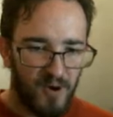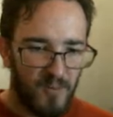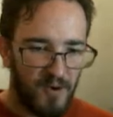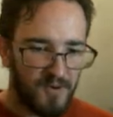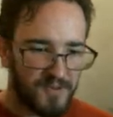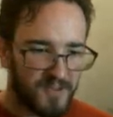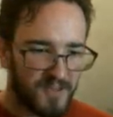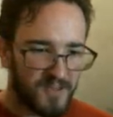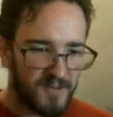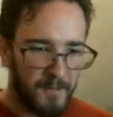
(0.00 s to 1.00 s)
More
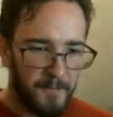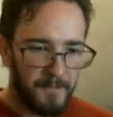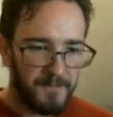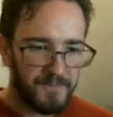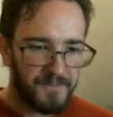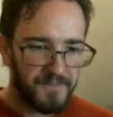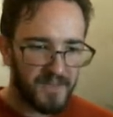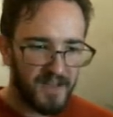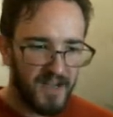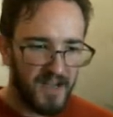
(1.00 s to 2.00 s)
bolts!
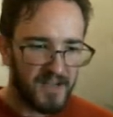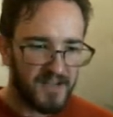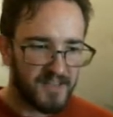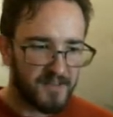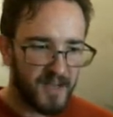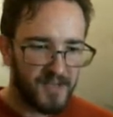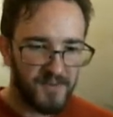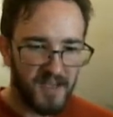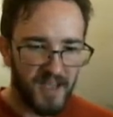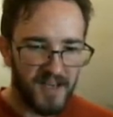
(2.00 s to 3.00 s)
Oh, good, some
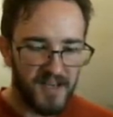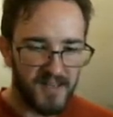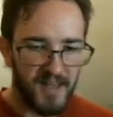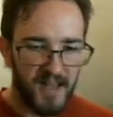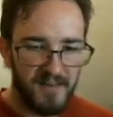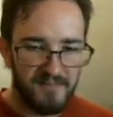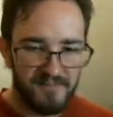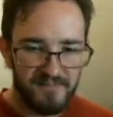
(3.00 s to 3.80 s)
HP. I needed that.